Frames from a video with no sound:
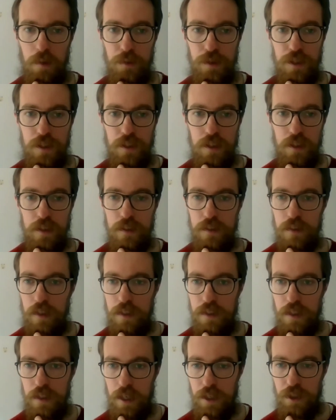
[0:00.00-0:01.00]
was just going to
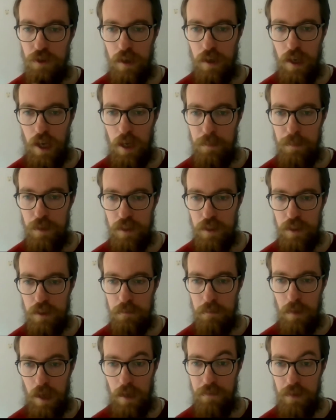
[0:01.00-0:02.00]
say to Andrea,
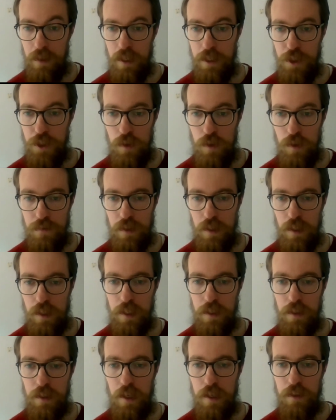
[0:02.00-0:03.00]
I think I do have the
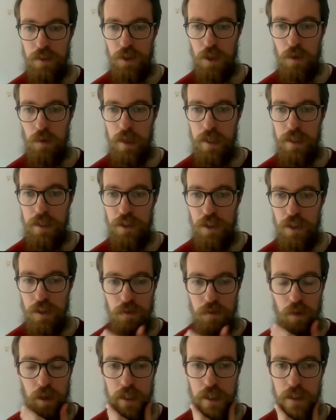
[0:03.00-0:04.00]
link there. So it's
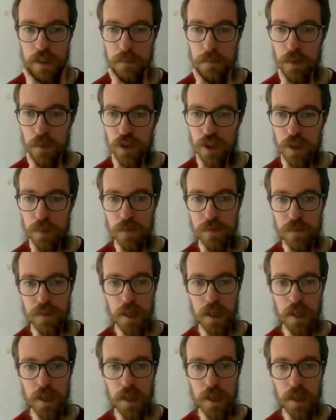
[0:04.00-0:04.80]
just right at the bottom of